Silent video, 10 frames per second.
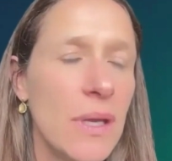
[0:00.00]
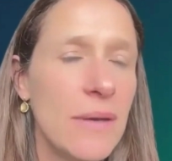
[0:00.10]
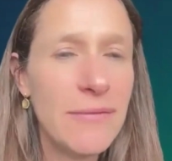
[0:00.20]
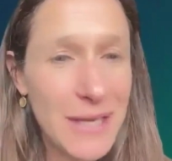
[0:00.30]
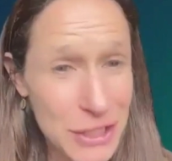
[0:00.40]

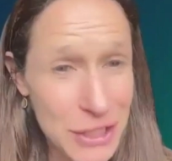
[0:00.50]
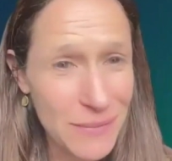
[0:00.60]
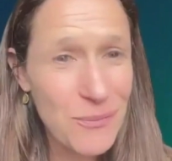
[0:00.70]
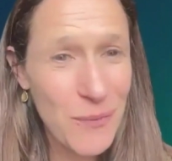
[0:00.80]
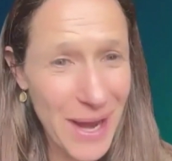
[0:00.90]

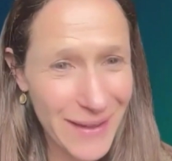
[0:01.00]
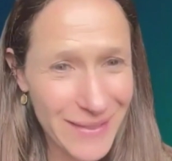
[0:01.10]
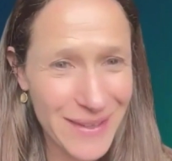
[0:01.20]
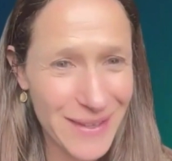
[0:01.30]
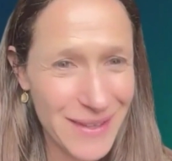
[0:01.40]
inflation,
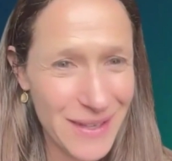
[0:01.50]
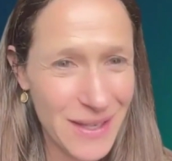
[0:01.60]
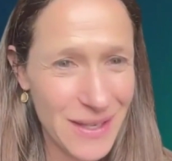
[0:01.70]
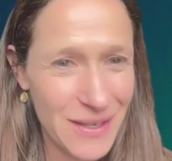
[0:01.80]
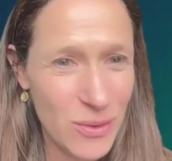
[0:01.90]
right?
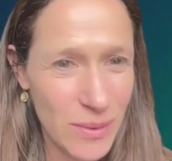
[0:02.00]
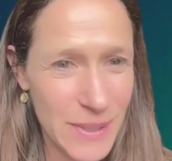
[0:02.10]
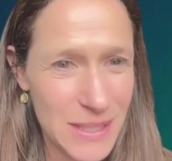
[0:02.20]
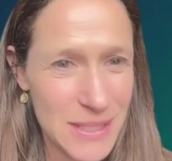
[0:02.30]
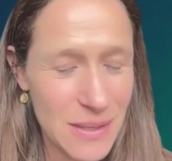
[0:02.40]
The
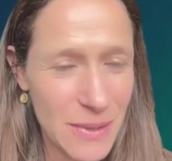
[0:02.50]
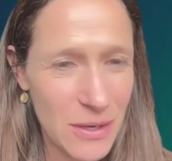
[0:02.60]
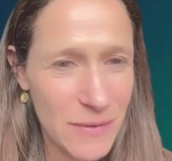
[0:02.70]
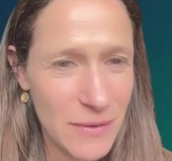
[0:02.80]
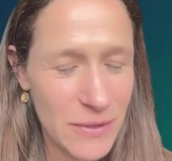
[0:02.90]
enormous
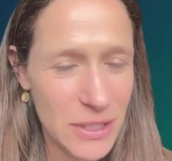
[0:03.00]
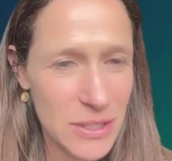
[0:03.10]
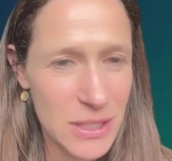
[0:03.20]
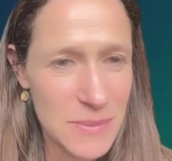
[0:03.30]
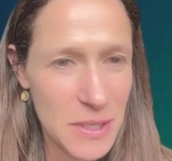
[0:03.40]
amount of
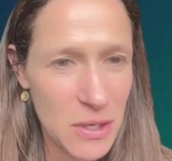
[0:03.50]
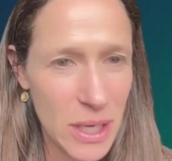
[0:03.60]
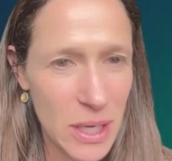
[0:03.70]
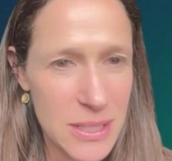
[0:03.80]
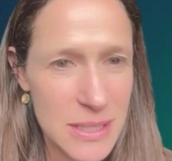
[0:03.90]
inflation that's been
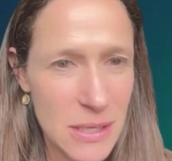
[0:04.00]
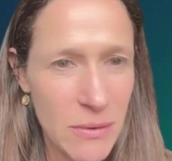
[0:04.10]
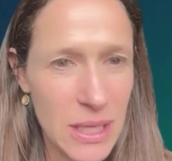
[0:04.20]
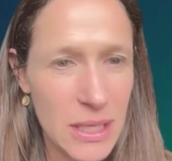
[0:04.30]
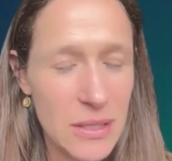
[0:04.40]
going on.
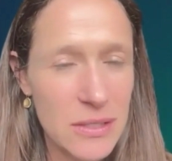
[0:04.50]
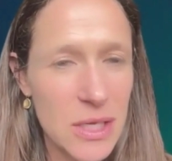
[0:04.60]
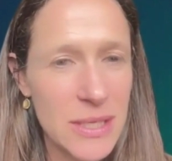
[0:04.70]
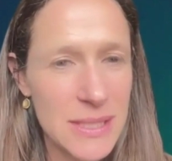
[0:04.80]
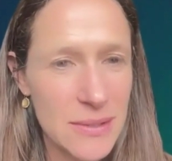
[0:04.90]
So I think there's
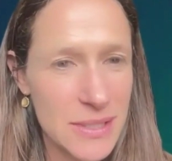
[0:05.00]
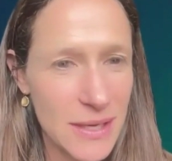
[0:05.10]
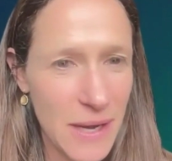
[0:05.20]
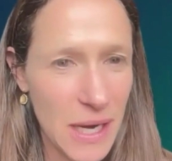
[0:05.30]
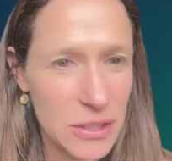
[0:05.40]
all these
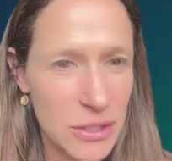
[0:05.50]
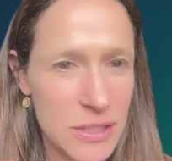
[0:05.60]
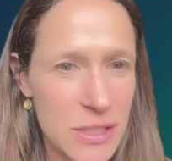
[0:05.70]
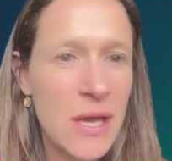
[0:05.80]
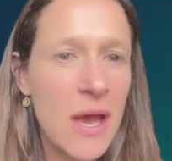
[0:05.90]
outside
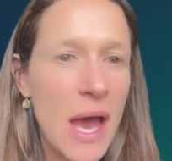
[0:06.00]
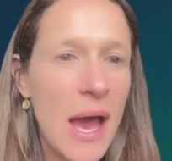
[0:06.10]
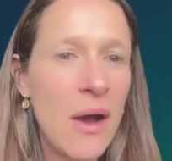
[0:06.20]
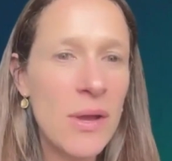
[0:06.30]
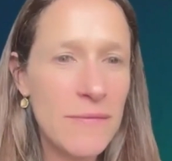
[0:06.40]
factors.
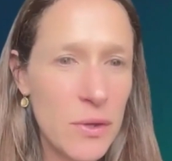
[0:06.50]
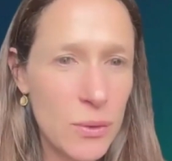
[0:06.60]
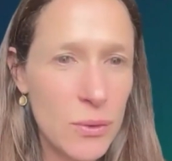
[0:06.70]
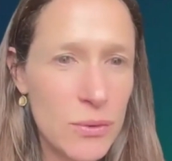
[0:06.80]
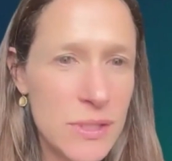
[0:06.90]
How have
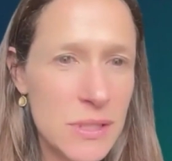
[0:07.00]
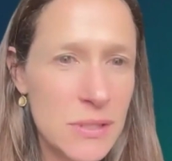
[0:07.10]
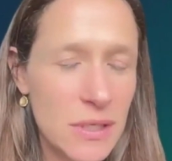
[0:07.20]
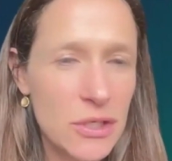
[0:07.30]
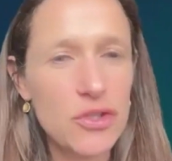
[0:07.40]

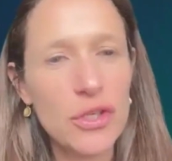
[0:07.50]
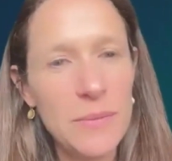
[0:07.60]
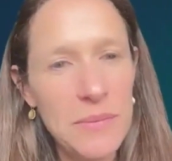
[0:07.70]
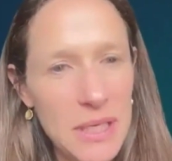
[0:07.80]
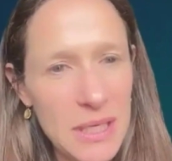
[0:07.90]
those
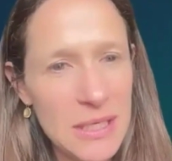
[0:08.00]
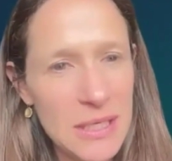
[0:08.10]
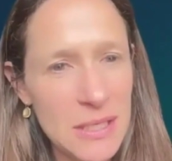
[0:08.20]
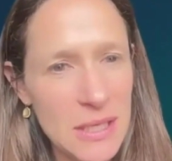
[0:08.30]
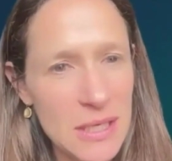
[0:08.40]

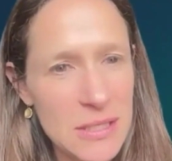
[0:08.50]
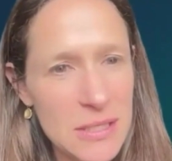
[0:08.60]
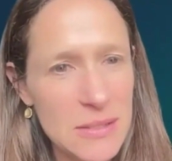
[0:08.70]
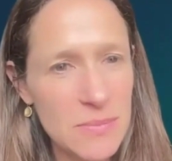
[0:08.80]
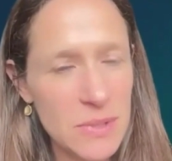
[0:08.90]
contributed to
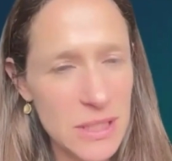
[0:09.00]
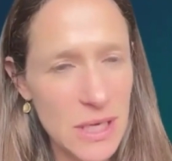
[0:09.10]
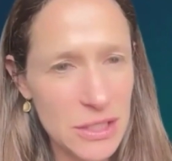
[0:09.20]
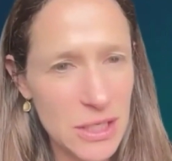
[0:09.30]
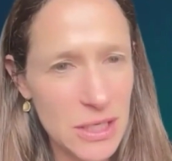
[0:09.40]
this
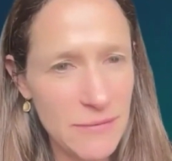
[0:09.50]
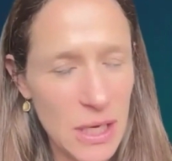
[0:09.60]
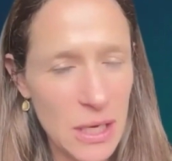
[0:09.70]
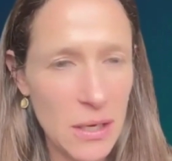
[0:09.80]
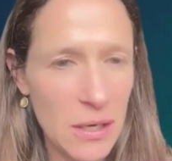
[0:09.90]
reduction,
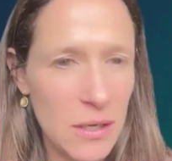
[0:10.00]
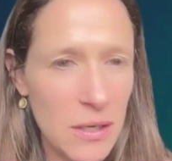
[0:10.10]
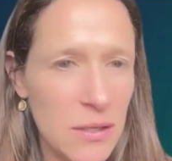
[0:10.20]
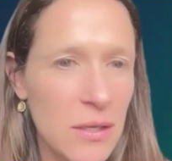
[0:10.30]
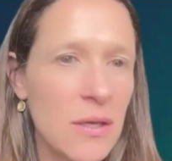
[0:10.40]
if at
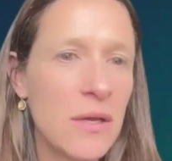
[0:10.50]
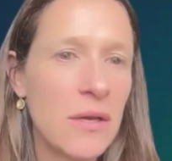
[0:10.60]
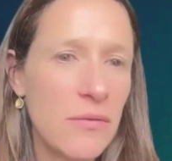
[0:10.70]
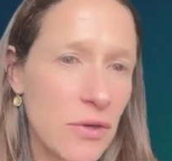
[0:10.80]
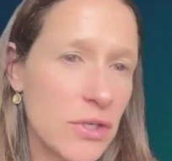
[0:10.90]
all,
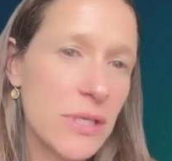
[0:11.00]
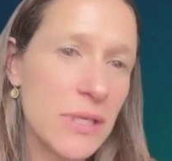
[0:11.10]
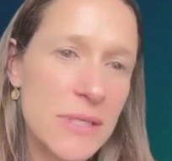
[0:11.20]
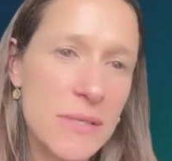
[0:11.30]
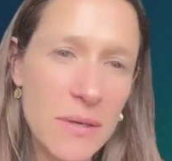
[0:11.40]

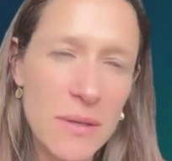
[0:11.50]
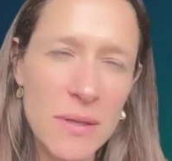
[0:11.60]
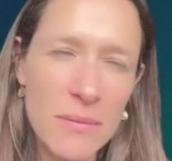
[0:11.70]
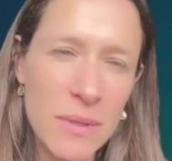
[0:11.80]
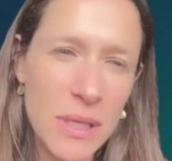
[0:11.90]
versus or
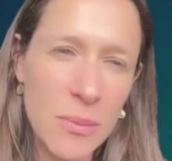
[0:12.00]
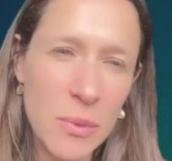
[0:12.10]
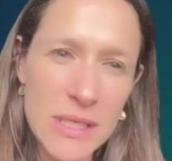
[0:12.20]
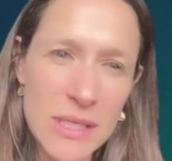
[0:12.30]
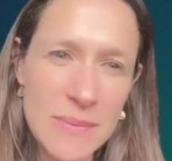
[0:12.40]
the really
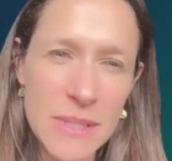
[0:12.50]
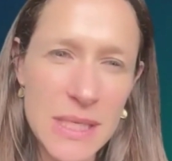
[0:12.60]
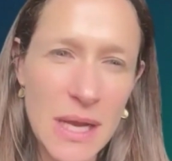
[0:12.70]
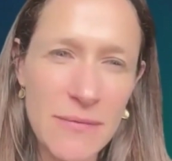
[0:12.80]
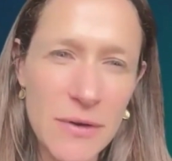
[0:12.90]
more explicit